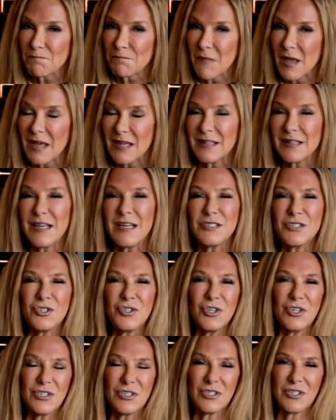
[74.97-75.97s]
Let's
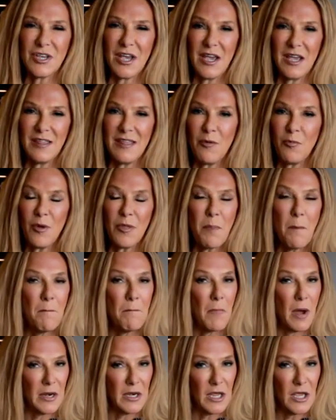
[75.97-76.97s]
just say that with
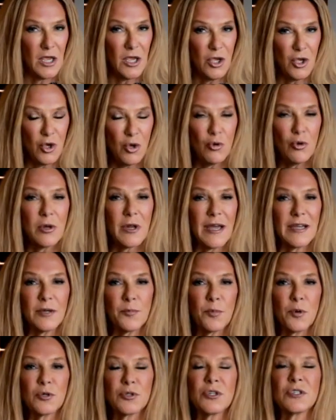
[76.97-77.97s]
money, you'd like to
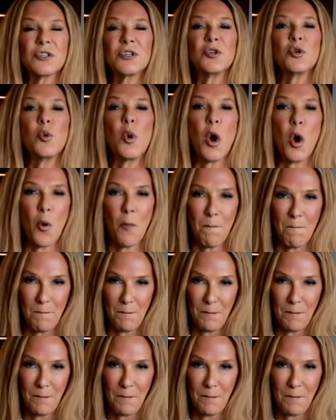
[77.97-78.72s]
purchase a new home.